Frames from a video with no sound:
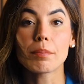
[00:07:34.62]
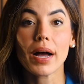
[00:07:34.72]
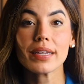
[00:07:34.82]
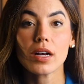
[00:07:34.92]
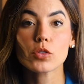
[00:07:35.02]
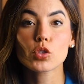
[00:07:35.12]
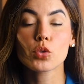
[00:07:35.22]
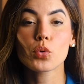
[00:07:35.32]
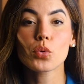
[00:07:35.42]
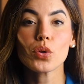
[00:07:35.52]
But a
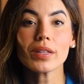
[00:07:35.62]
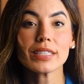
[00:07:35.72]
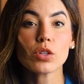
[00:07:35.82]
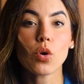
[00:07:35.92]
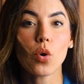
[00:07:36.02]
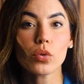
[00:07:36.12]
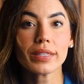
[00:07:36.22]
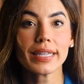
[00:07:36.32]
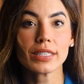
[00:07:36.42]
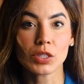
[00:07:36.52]
tool is
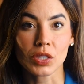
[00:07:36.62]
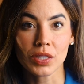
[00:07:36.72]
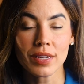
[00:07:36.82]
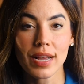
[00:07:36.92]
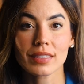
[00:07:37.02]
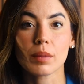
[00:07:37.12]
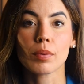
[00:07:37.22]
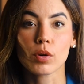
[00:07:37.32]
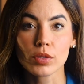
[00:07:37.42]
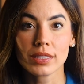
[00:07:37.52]
only as good as the
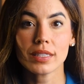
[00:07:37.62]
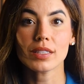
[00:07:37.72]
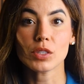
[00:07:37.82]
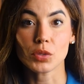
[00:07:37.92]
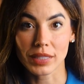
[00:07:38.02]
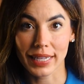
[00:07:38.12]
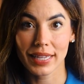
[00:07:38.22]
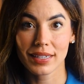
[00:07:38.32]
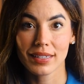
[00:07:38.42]
person using it.